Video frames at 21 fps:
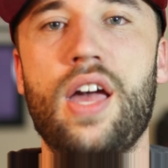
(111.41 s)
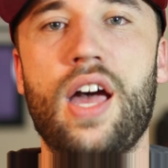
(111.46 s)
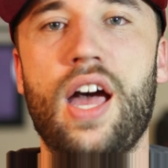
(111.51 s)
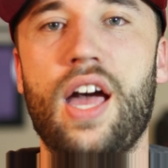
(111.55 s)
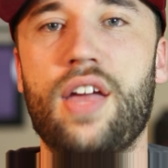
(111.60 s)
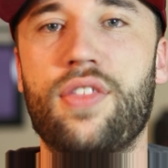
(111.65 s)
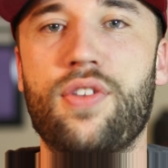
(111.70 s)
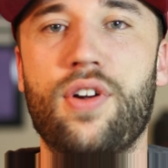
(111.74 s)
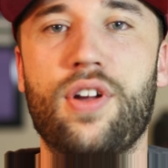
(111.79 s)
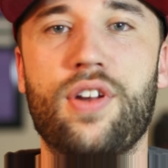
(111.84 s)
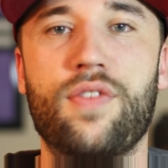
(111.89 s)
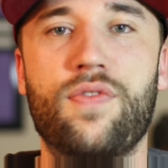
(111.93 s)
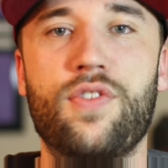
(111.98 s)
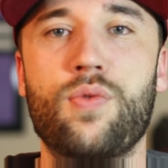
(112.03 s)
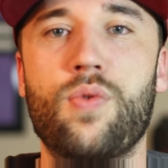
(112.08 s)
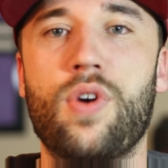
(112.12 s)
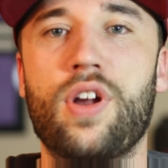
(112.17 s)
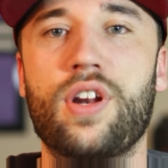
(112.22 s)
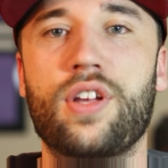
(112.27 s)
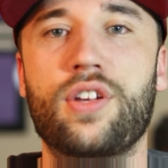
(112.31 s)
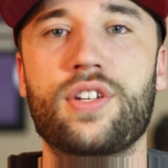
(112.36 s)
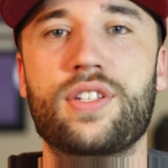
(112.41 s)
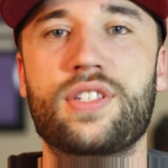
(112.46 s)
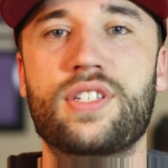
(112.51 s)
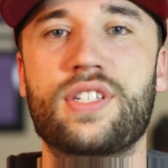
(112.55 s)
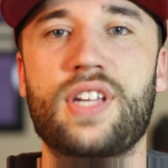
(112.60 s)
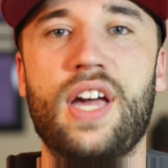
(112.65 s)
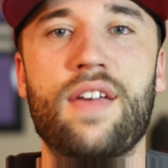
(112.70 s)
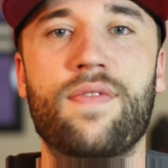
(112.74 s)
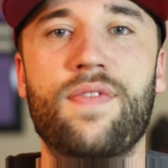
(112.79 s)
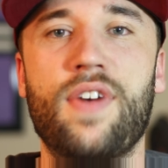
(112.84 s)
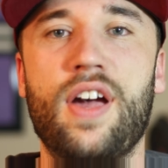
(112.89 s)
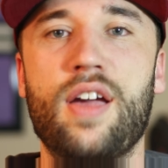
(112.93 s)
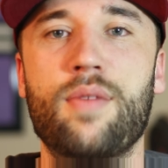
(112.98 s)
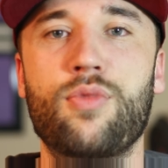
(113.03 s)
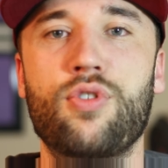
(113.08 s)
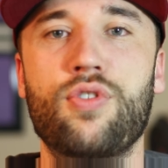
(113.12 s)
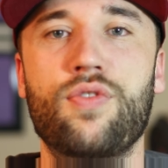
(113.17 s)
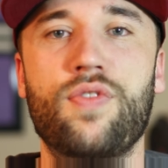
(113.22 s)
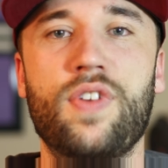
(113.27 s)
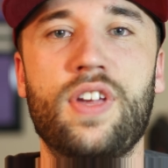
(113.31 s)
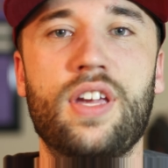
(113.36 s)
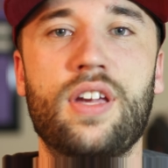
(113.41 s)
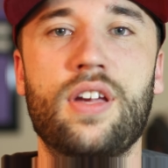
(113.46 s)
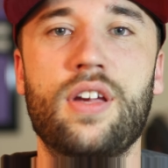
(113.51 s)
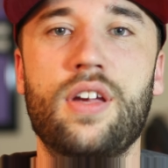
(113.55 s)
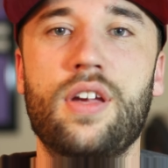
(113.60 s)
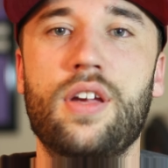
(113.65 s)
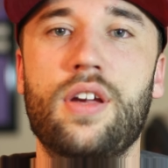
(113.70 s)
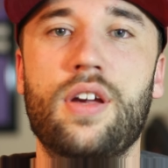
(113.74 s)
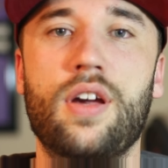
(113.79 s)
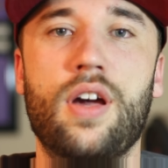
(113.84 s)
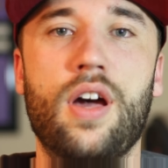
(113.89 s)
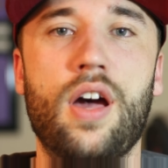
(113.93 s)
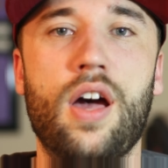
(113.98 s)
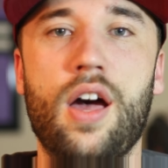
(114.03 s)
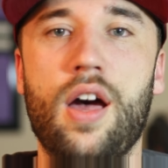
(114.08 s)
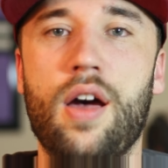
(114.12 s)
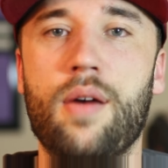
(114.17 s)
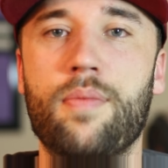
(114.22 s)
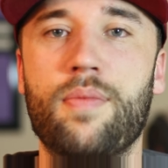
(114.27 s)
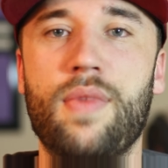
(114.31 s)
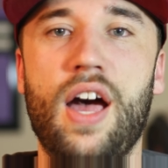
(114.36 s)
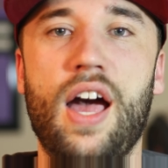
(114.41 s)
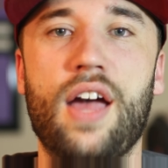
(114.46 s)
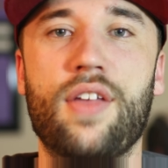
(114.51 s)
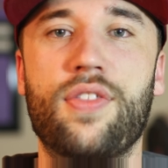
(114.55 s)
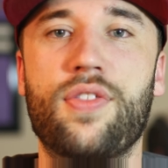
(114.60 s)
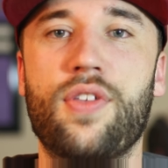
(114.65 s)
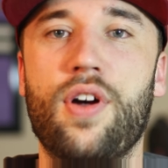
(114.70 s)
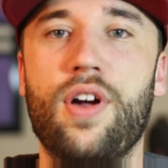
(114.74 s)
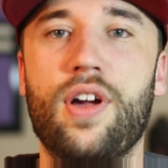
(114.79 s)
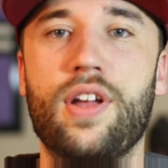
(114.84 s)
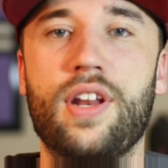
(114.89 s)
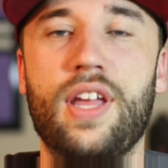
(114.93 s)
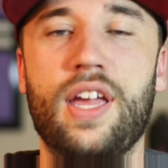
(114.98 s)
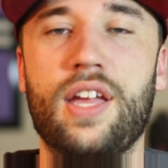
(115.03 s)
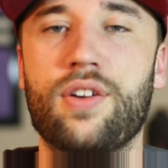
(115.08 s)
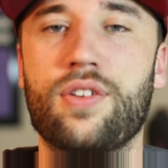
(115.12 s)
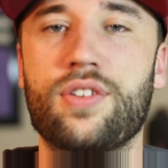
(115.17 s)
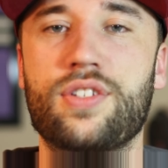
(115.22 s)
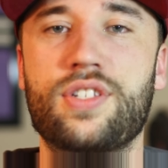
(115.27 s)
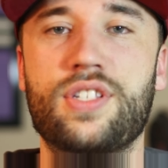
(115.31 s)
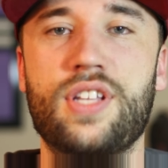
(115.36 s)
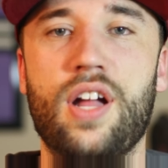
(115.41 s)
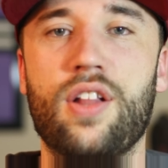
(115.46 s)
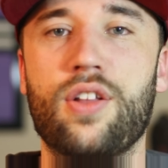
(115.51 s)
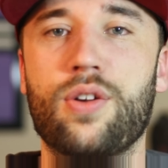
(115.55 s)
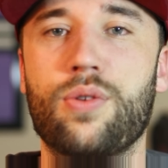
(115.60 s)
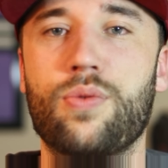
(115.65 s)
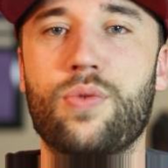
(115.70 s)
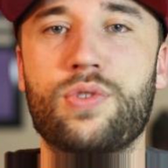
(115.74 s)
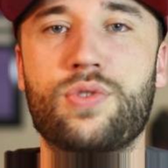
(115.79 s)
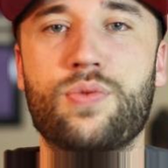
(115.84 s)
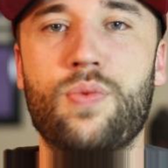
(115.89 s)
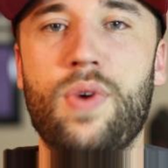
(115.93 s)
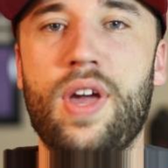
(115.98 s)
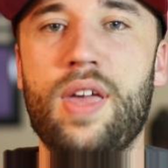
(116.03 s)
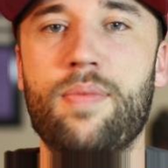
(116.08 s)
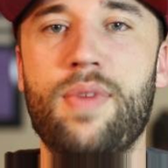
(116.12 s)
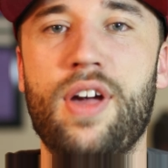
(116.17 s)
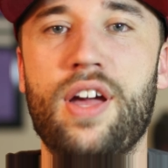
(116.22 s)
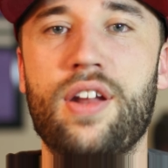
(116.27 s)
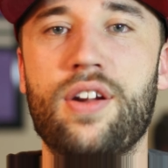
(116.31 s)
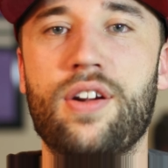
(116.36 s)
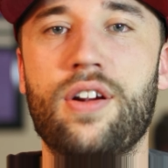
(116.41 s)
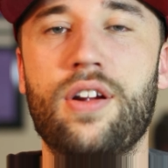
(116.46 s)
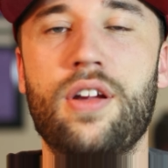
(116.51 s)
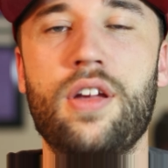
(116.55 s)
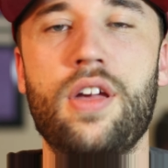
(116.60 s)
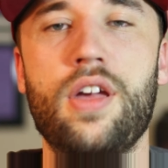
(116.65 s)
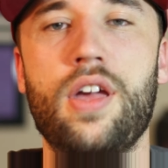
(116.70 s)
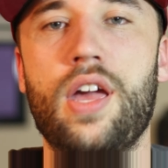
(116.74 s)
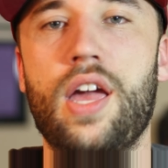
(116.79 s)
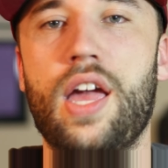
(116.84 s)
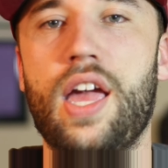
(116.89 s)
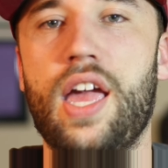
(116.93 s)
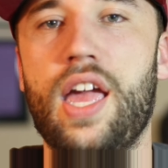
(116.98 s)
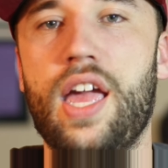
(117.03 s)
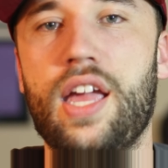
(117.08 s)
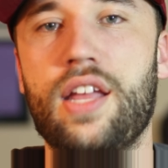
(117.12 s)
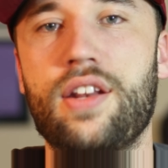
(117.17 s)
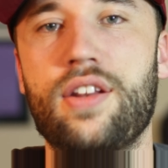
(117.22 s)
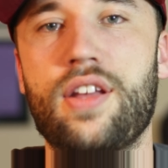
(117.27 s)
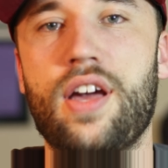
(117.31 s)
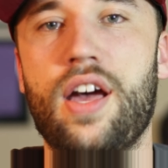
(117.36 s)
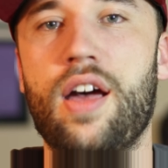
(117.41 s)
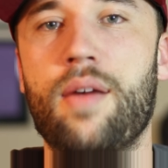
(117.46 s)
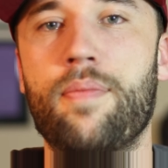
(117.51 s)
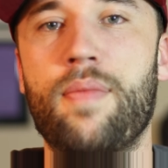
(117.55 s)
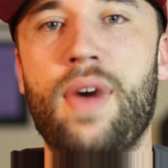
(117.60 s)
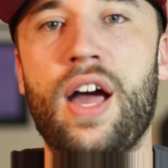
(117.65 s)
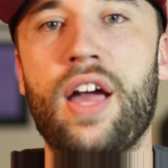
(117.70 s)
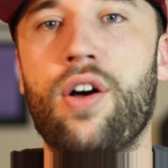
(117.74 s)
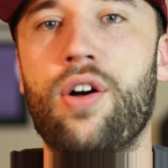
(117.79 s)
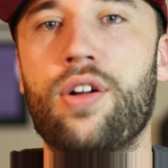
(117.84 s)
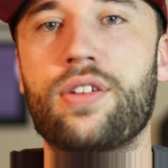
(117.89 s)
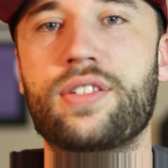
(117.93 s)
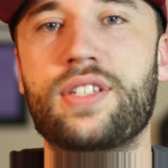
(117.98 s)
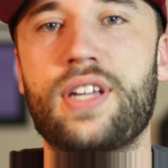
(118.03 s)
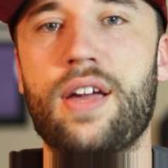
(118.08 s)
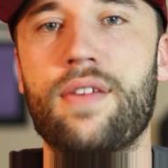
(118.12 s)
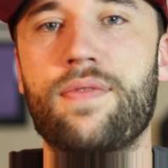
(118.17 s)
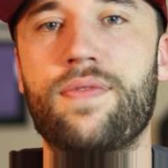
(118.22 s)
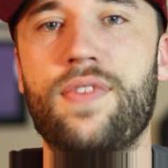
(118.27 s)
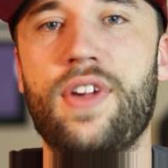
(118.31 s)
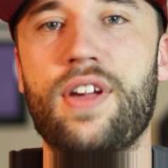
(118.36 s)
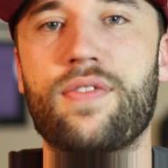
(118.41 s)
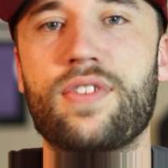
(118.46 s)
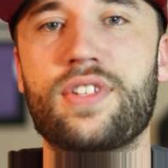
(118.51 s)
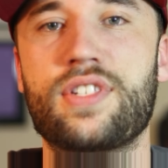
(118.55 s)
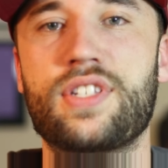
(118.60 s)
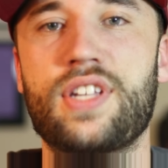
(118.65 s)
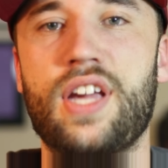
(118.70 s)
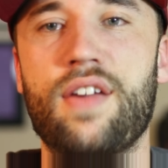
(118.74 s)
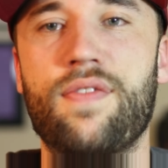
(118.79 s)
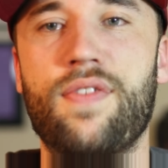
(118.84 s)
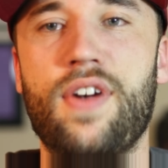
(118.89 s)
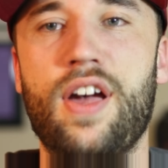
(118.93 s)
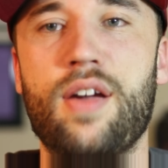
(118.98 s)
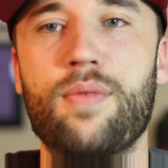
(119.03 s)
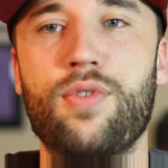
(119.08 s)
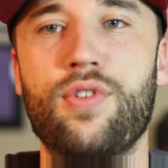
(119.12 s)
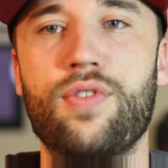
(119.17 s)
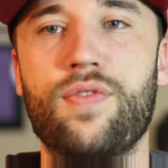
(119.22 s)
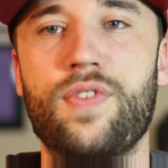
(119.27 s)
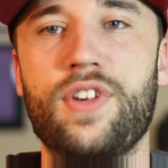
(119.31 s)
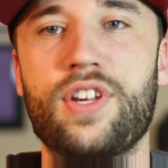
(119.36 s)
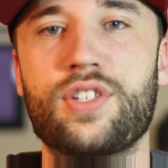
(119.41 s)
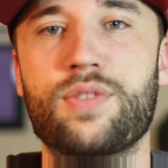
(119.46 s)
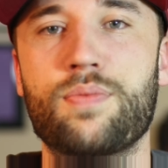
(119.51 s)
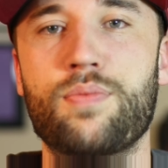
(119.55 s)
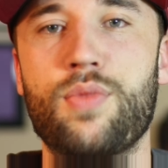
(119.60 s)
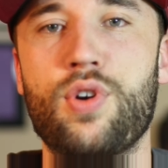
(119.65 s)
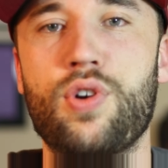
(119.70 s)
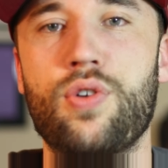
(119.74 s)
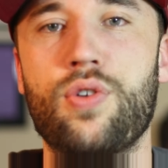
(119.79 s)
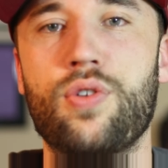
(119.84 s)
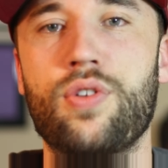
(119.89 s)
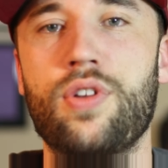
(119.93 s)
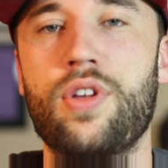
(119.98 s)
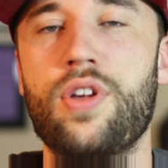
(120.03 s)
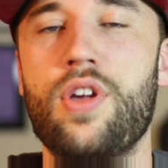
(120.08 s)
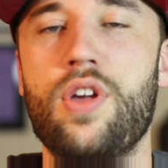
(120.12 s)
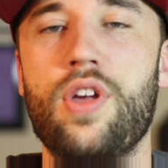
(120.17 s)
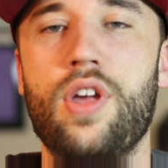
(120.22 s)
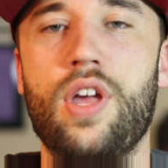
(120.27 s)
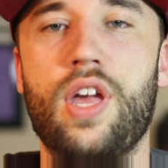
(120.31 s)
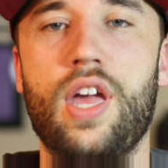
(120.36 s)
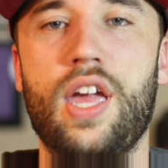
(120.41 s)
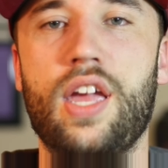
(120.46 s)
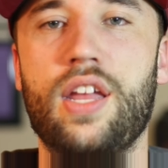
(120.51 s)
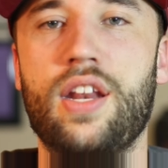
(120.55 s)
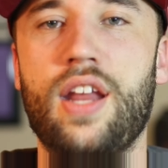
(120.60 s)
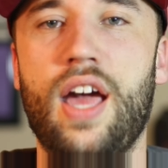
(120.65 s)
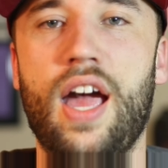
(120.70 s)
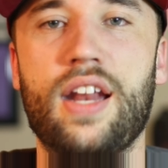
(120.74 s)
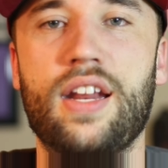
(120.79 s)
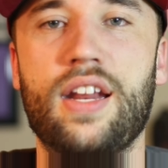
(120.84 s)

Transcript: I thought if you want a good sci-fi movie, I thought Interstellar was way better, and my all-time favorite sci-fi movie is Moon, and I